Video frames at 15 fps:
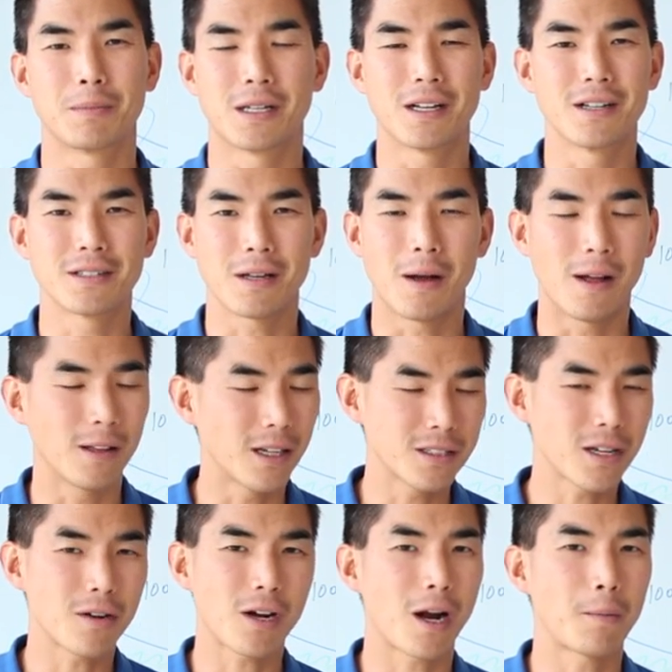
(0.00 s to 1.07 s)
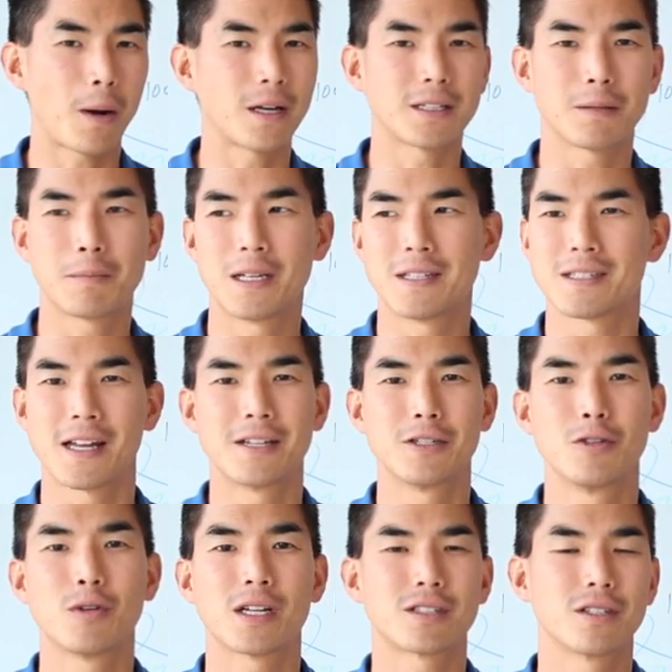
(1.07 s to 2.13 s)
Because lifestyle chiropractic means that
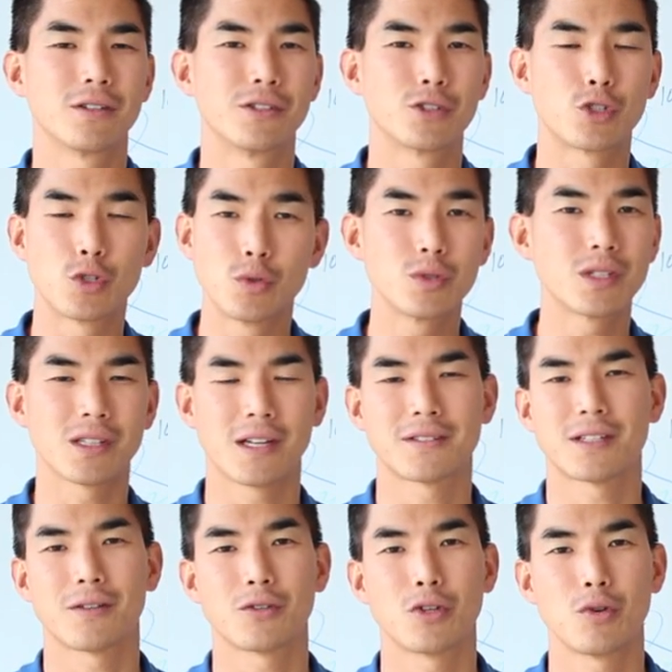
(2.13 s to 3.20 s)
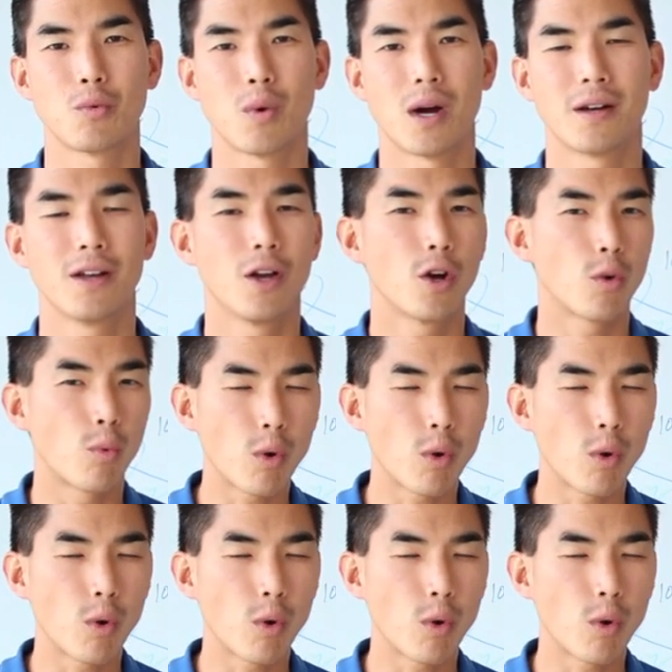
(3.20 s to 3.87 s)
you get to choose the lifestyle that you want,